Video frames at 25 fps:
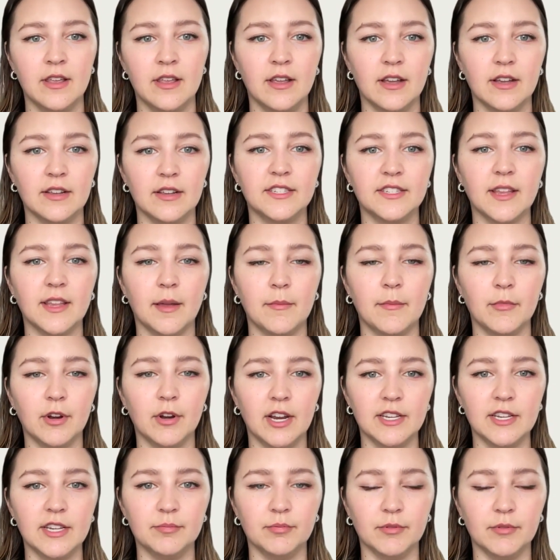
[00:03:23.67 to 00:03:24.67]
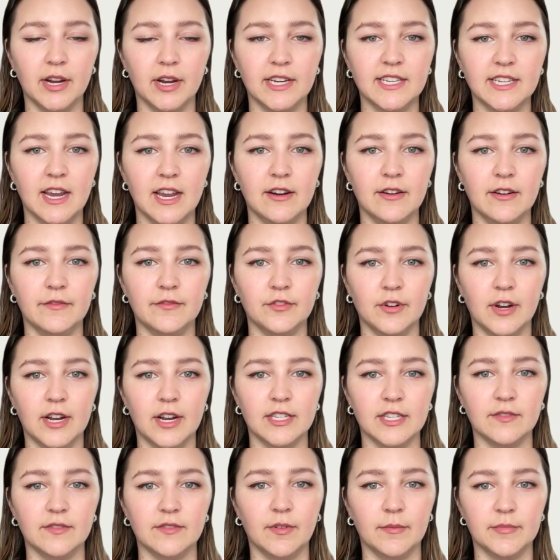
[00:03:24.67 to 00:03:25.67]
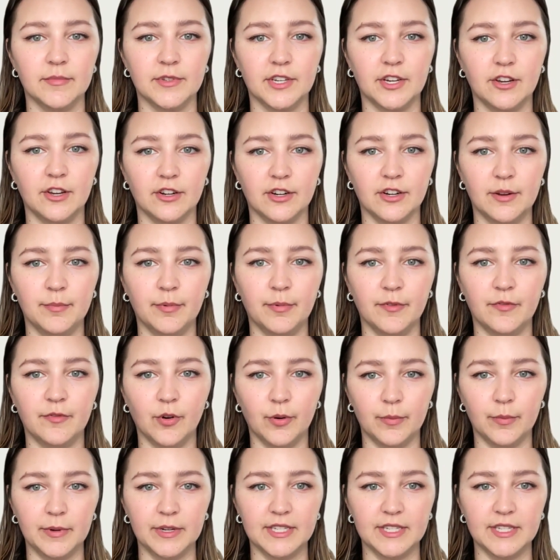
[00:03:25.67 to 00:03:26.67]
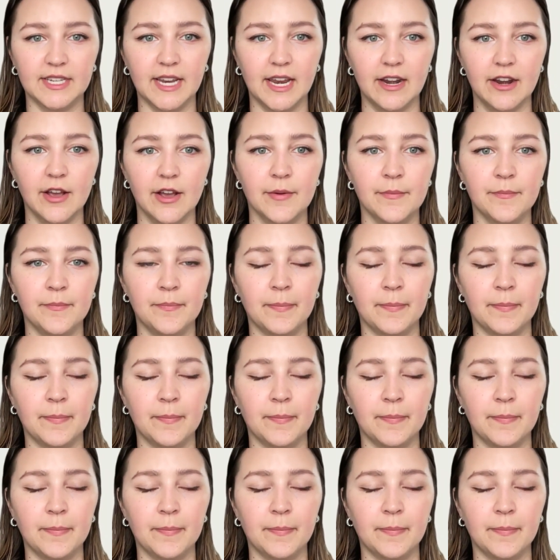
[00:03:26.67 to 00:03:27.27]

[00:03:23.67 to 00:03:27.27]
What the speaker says: A summarized breakdown of trends from security performance data.